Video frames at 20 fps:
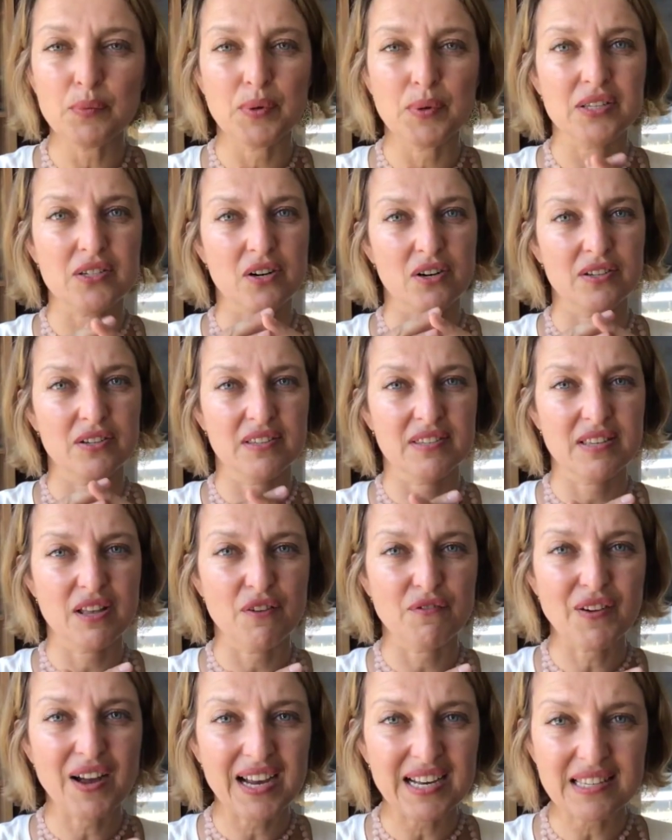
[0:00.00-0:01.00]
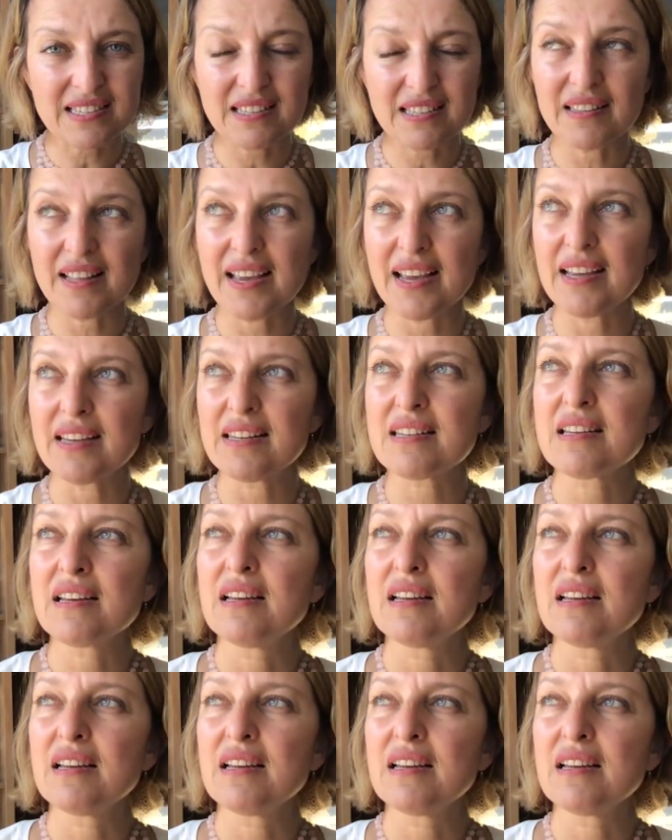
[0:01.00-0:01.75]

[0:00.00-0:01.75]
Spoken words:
we start to self-isolate.